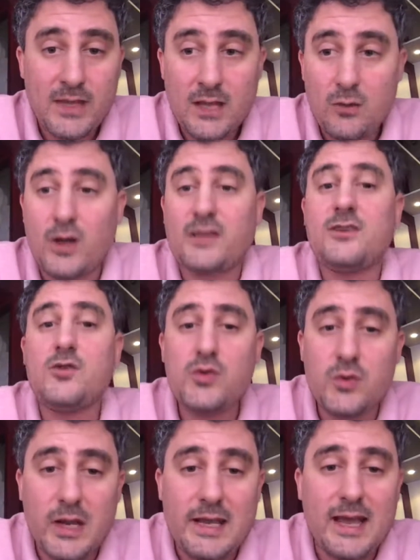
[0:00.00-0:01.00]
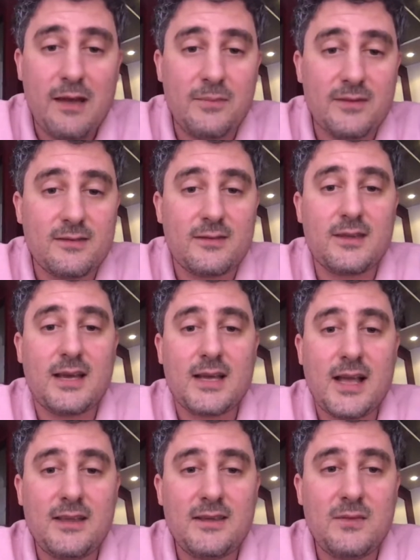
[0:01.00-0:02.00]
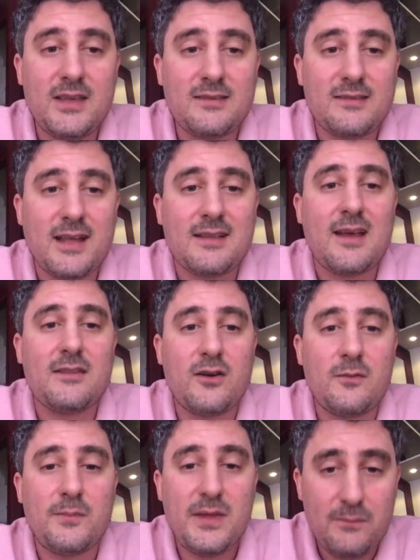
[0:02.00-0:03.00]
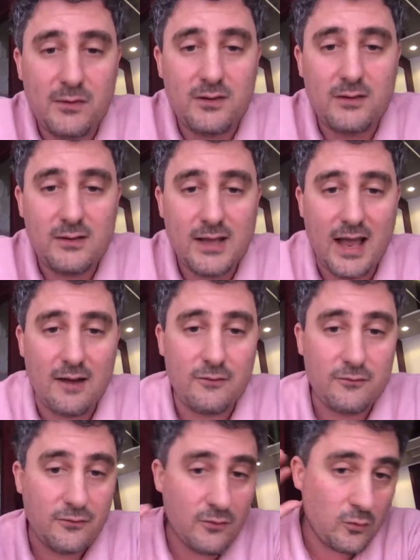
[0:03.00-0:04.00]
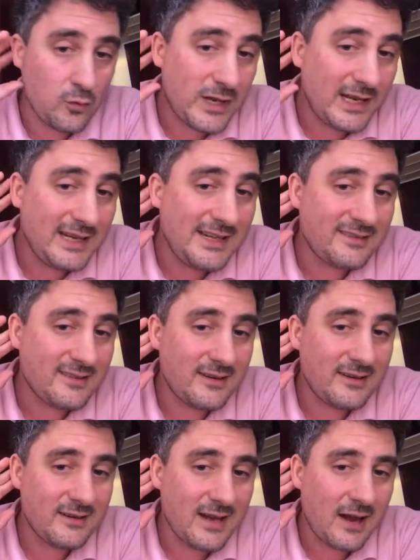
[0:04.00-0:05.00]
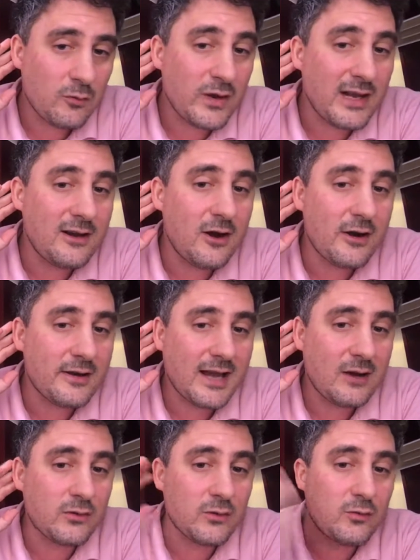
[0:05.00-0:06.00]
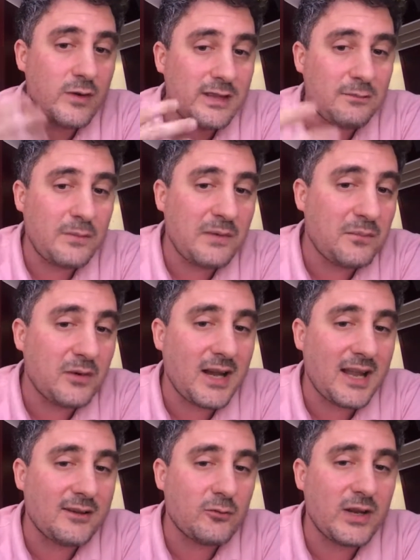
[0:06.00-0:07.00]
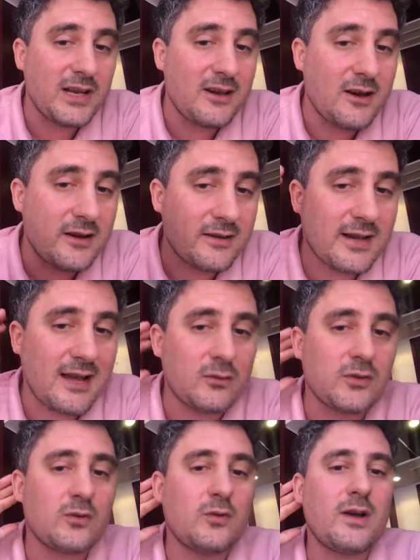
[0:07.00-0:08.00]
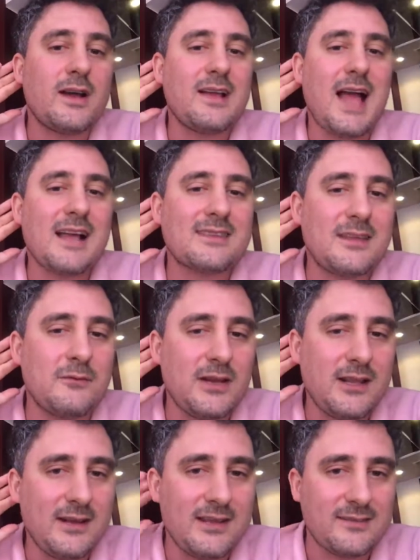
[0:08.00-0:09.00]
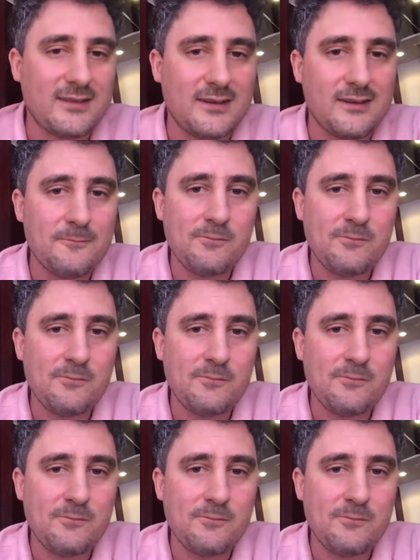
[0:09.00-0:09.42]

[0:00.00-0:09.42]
What usually happens in the academy is that other people, and we listen and we learn how to read people and we learn how to actively listen.